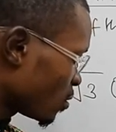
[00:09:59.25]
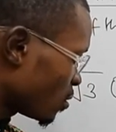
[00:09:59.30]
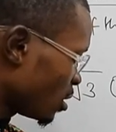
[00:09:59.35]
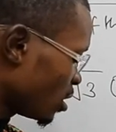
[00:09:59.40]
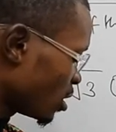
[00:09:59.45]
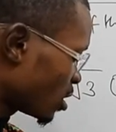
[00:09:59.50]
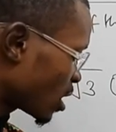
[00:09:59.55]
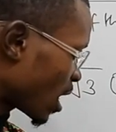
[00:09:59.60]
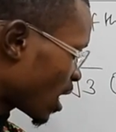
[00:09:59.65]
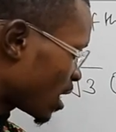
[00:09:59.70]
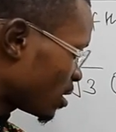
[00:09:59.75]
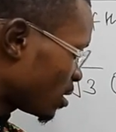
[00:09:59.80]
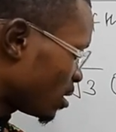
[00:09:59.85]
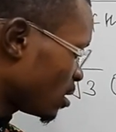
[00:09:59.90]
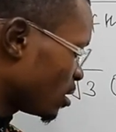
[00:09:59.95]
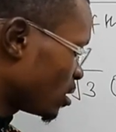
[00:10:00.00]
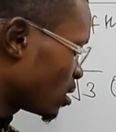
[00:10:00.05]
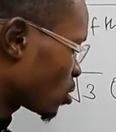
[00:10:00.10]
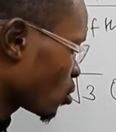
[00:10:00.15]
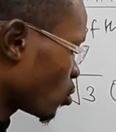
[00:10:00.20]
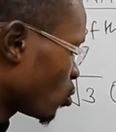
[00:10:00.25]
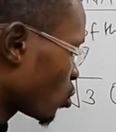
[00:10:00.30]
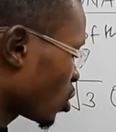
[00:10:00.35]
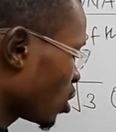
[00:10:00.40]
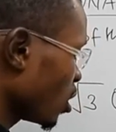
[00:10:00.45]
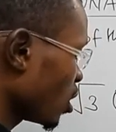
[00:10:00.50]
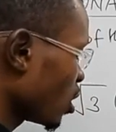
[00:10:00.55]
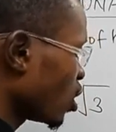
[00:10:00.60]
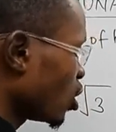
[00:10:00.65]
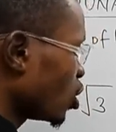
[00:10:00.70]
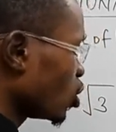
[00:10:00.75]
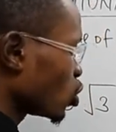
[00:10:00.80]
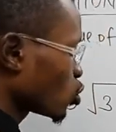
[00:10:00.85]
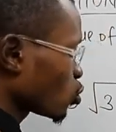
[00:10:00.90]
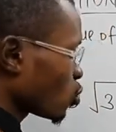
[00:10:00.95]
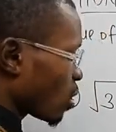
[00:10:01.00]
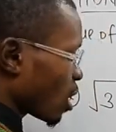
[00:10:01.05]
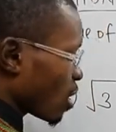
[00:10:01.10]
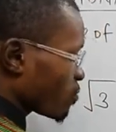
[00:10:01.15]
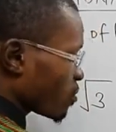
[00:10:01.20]
this and this. Okay,
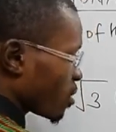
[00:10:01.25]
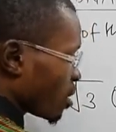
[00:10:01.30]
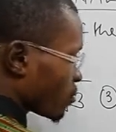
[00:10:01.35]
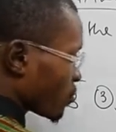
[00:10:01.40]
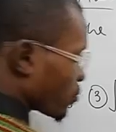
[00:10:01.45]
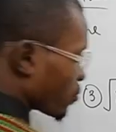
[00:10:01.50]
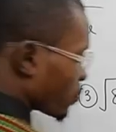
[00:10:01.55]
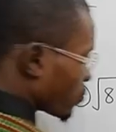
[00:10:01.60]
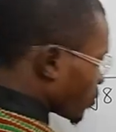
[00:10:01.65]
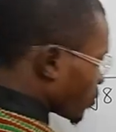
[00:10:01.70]
so we have our